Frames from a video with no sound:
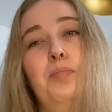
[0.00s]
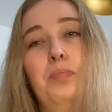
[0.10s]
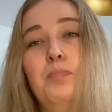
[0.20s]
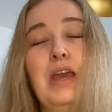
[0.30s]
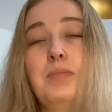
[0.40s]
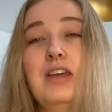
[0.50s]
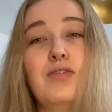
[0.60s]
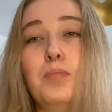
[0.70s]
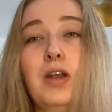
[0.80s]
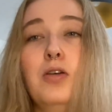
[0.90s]
maybe
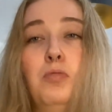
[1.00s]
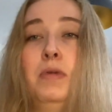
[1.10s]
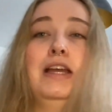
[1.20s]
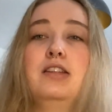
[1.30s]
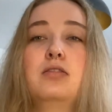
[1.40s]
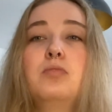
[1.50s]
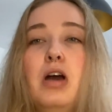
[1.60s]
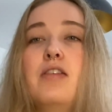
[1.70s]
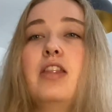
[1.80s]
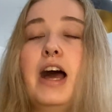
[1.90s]
even below mid,
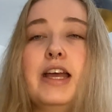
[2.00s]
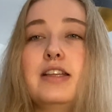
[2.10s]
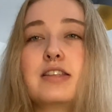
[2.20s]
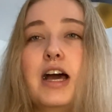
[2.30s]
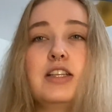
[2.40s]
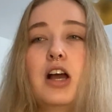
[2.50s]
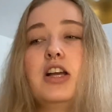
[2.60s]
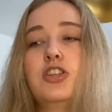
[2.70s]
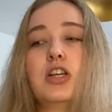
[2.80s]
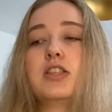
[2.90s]
whatever that is. I
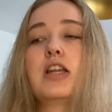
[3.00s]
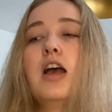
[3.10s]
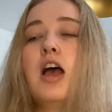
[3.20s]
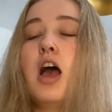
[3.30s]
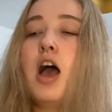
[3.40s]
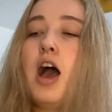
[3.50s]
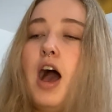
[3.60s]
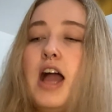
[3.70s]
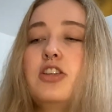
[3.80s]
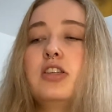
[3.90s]
just
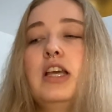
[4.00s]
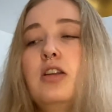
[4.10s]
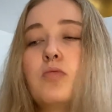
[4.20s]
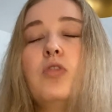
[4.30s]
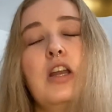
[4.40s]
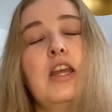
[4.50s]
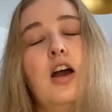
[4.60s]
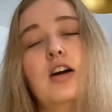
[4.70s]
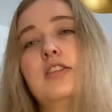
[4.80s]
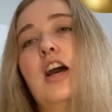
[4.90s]
had a really
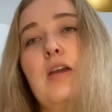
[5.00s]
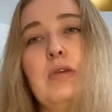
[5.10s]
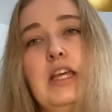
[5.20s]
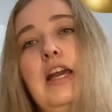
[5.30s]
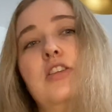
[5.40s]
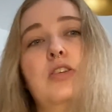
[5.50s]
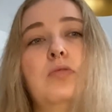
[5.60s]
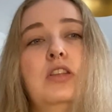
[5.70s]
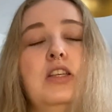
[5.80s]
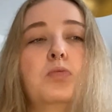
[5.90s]
hard time engaging
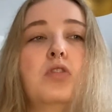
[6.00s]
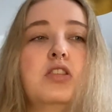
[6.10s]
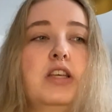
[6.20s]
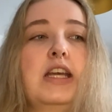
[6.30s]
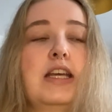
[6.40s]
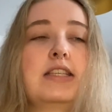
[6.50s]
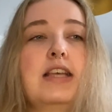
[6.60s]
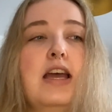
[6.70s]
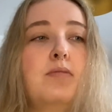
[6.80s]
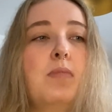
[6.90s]
with these ones, like I
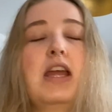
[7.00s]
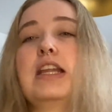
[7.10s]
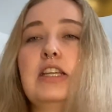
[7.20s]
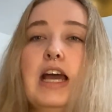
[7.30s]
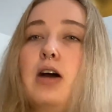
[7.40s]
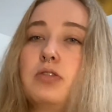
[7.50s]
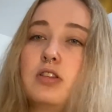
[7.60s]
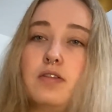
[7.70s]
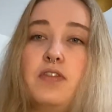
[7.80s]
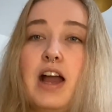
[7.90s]
said, mainly down to
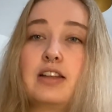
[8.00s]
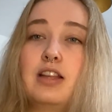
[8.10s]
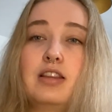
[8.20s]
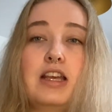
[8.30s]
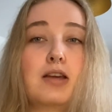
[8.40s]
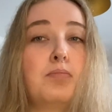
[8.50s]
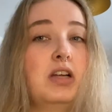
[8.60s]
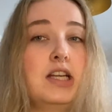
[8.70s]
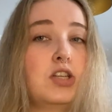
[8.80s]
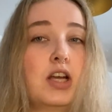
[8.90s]
the fact that they
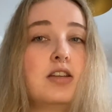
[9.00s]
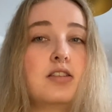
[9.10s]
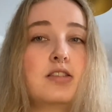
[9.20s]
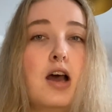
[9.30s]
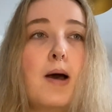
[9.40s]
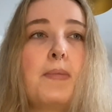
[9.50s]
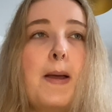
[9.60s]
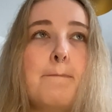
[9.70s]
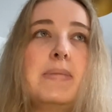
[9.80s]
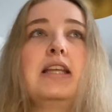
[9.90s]
completely changed this up
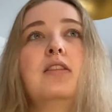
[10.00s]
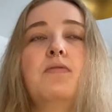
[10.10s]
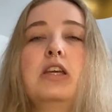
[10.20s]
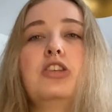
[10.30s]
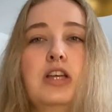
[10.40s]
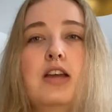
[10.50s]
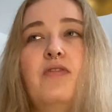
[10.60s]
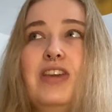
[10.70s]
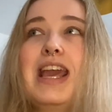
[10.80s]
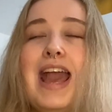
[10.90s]
and made the
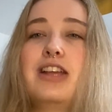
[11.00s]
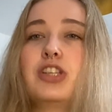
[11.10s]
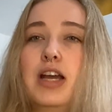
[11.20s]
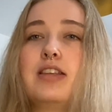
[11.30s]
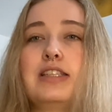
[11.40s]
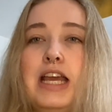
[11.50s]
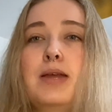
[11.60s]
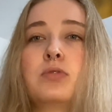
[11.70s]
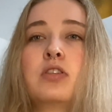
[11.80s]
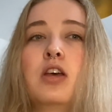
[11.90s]
VHS
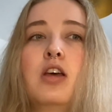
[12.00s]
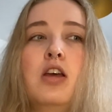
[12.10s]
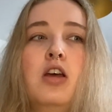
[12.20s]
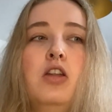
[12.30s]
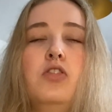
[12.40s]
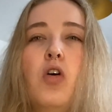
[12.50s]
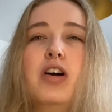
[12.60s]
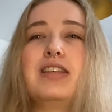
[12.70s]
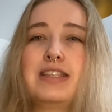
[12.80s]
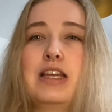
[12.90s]
tapes not
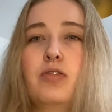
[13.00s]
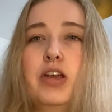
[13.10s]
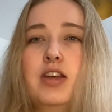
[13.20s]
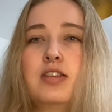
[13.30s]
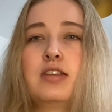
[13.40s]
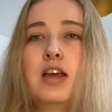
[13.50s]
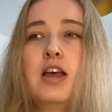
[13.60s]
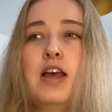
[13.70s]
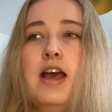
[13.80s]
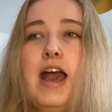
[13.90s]
as serious.
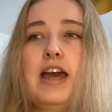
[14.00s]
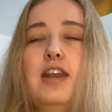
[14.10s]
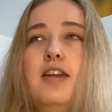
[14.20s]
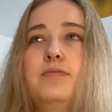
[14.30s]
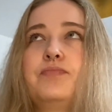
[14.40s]
And